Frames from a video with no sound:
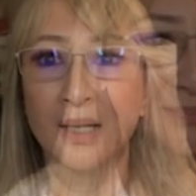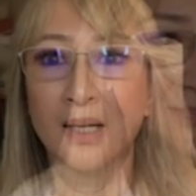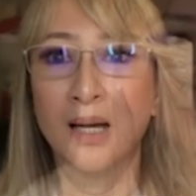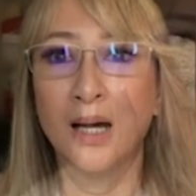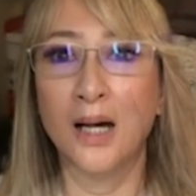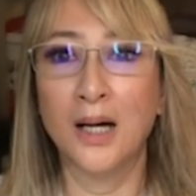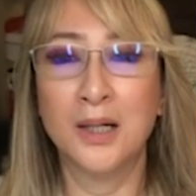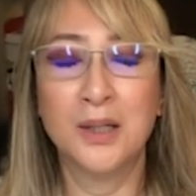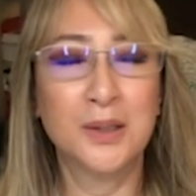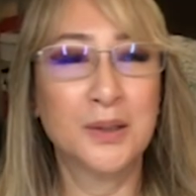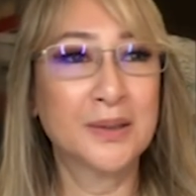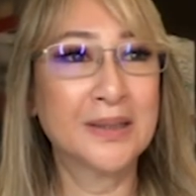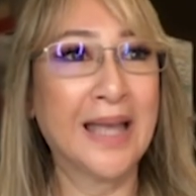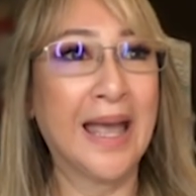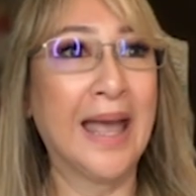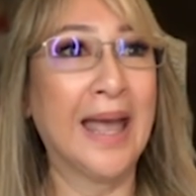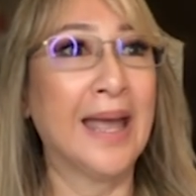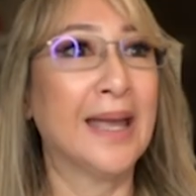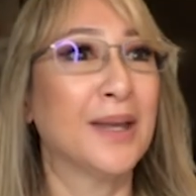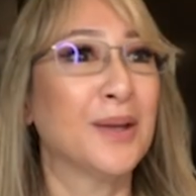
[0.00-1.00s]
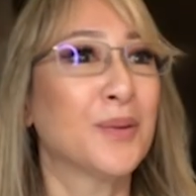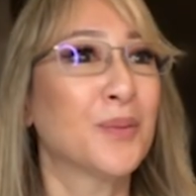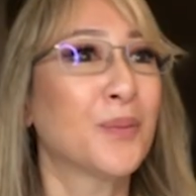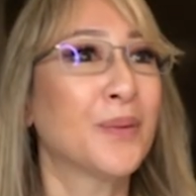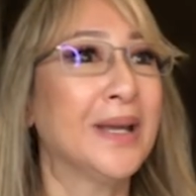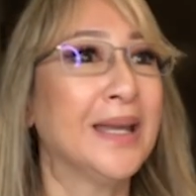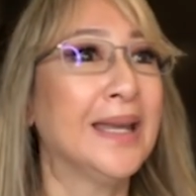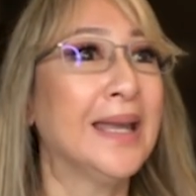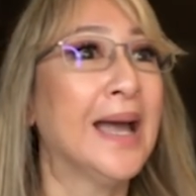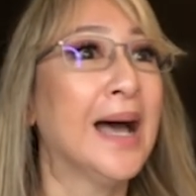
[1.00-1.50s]
Okay,
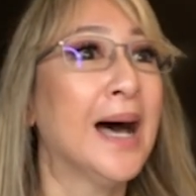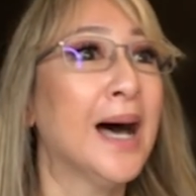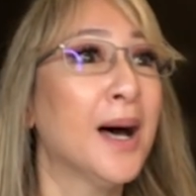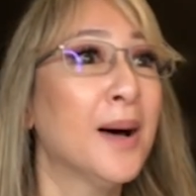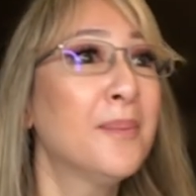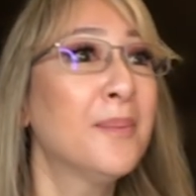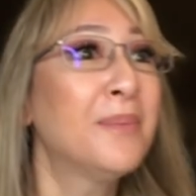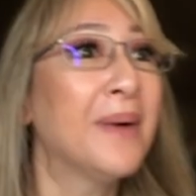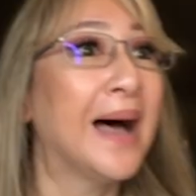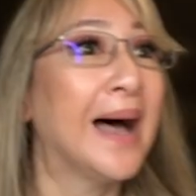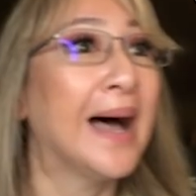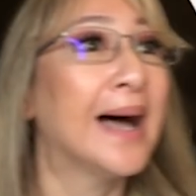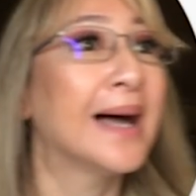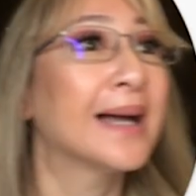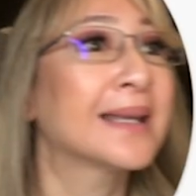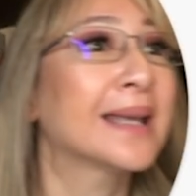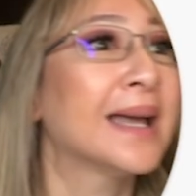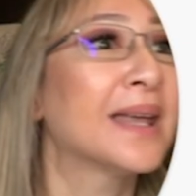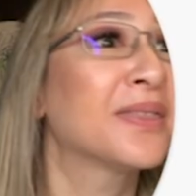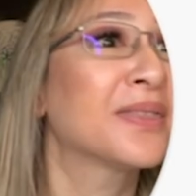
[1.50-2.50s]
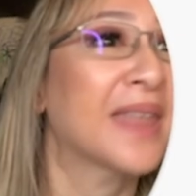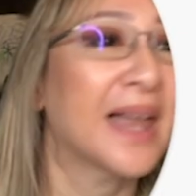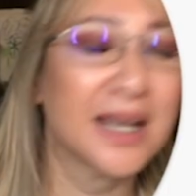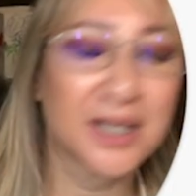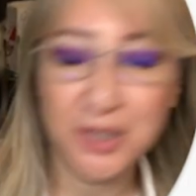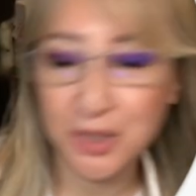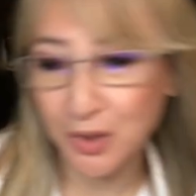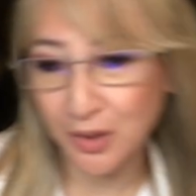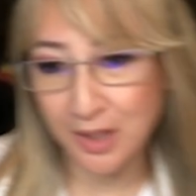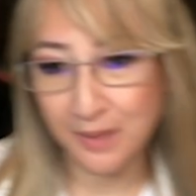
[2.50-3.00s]
we are back and
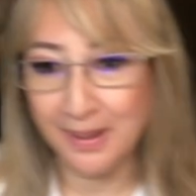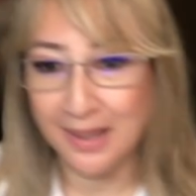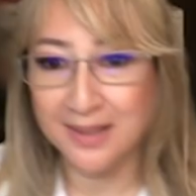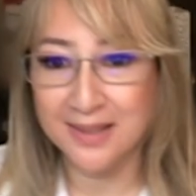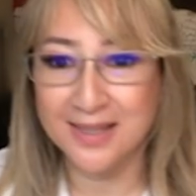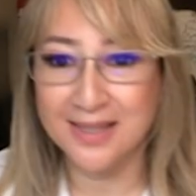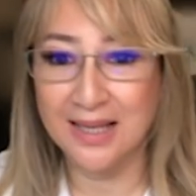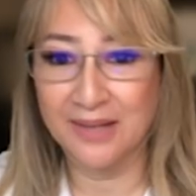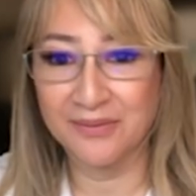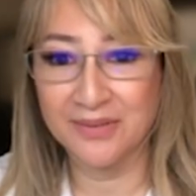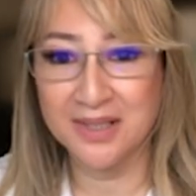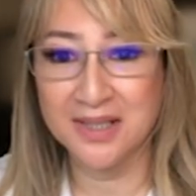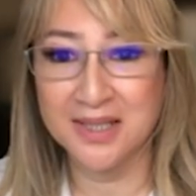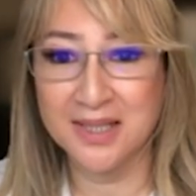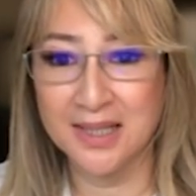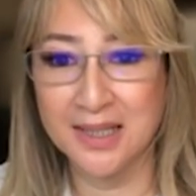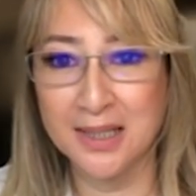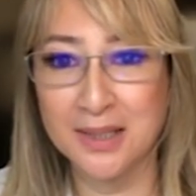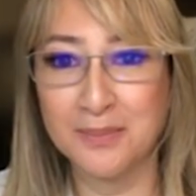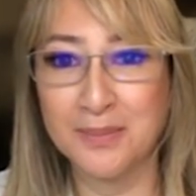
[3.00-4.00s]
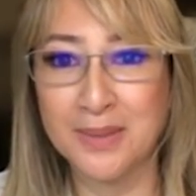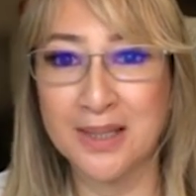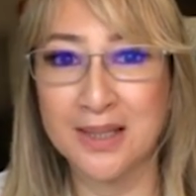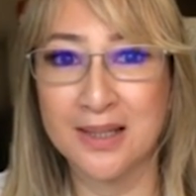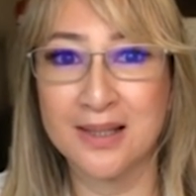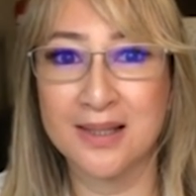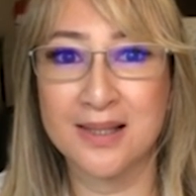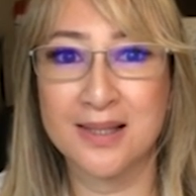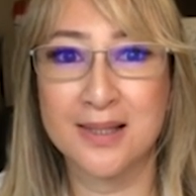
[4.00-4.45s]
that took about 17 minutes.